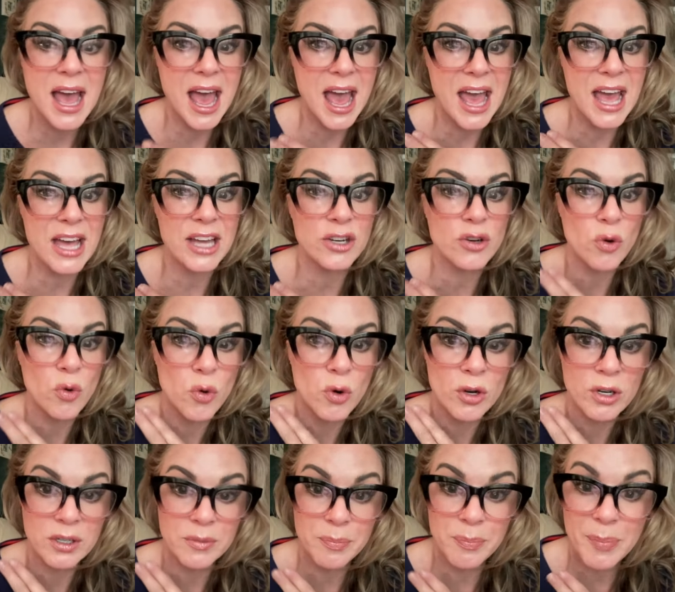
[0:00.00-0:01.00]
and
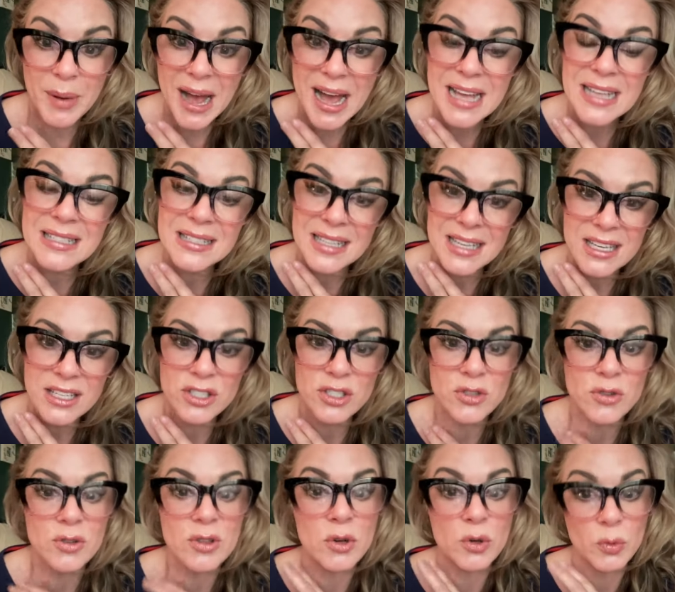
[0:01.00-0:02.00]
or buys
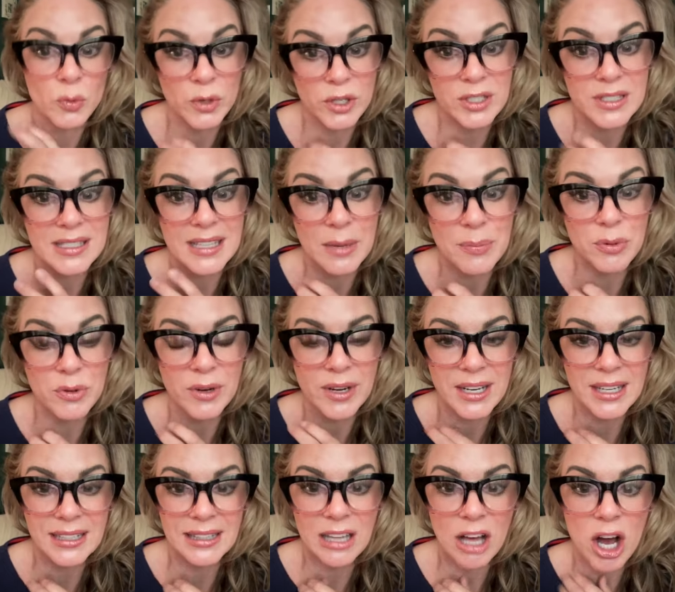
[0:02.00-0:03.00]
into the we're
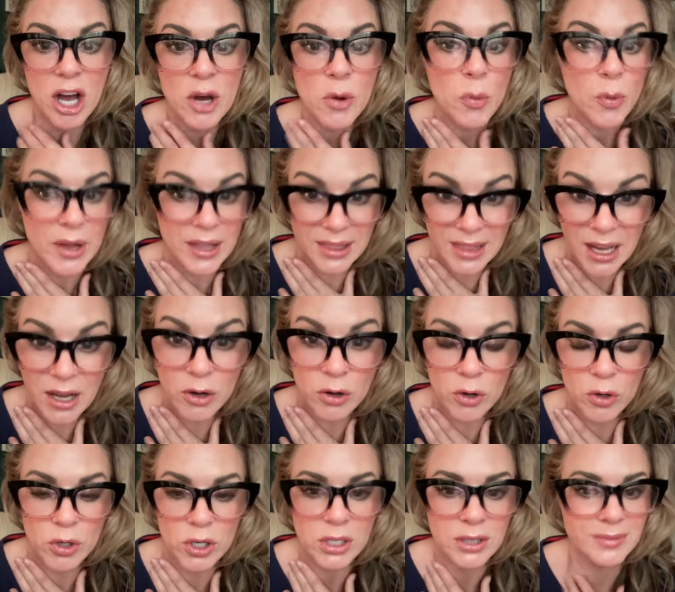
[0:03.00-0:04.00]
separated law without
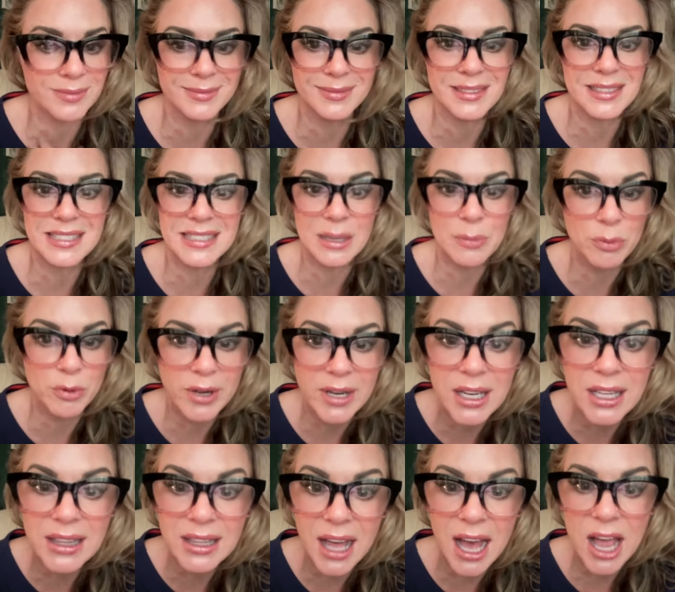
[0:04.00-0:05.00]
or
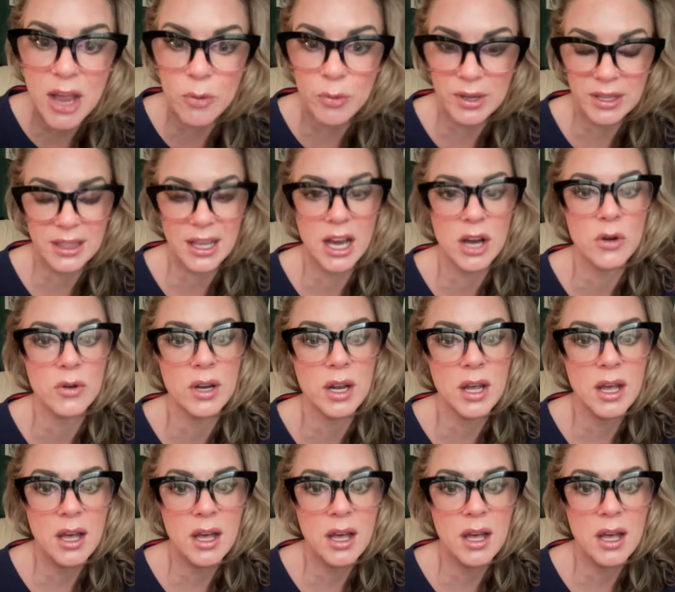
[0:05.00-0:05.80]
separated lie without